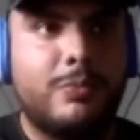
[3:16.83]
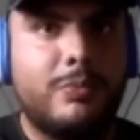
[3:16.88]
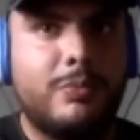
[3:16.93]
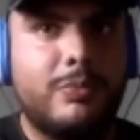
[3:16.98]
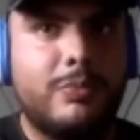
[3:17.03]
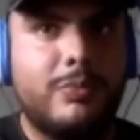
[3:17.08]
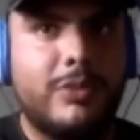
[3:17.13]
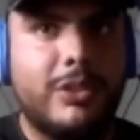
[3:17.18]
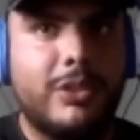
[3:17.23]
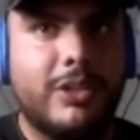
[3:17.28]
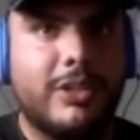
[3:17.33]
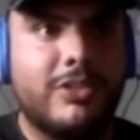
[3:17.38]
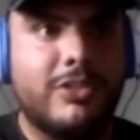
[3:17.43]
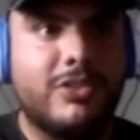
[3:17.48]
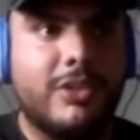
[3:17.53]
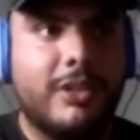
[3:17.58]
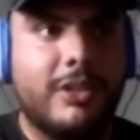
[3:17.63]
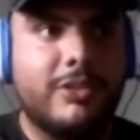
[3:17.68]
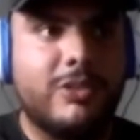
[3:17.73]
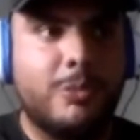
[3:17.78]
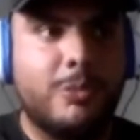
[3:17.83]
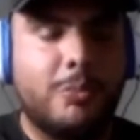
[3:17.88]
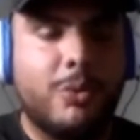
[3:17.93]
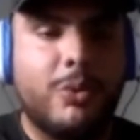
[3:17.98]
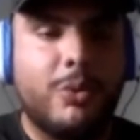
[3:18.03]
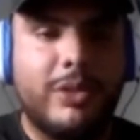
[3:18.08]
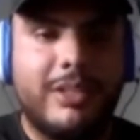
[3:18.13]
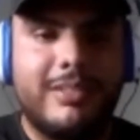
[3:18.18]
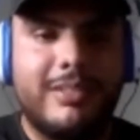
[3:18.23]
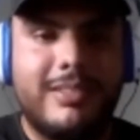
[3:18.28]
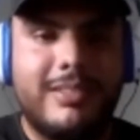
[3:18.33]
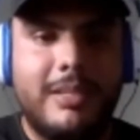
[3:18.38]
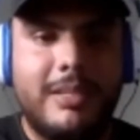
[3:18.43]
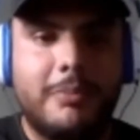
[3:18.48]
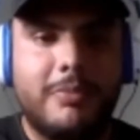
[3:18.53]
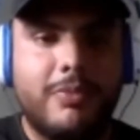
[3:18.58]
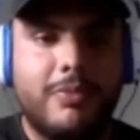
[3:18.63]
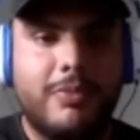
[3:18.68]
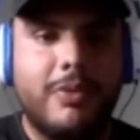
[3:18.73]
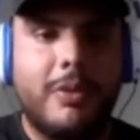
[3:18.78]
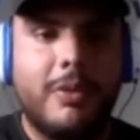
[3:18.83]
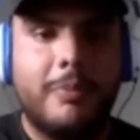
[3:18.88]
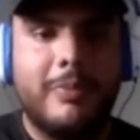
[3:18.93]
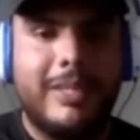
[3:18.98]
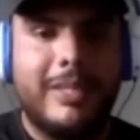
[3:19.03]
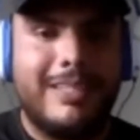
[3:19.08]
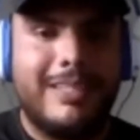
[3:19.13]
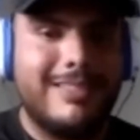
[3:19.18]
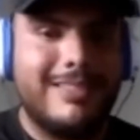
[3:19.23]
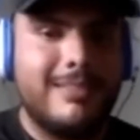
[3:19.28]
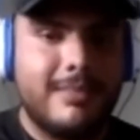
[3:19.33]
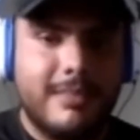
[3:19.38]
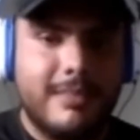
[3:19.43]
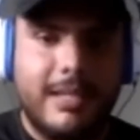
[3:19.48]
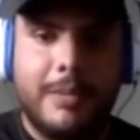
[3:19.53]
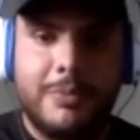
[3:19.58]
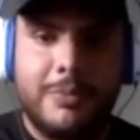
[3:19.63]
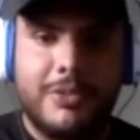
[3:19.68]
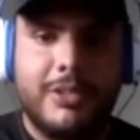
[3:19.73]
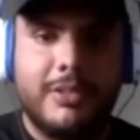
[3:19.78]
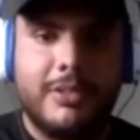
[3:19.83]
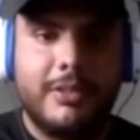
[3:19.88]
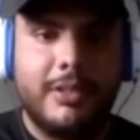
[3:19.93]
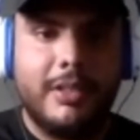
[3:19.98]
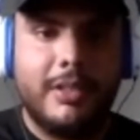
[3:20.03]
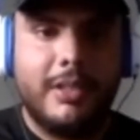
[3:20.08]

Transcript: You're going to start supporting a team from its inception.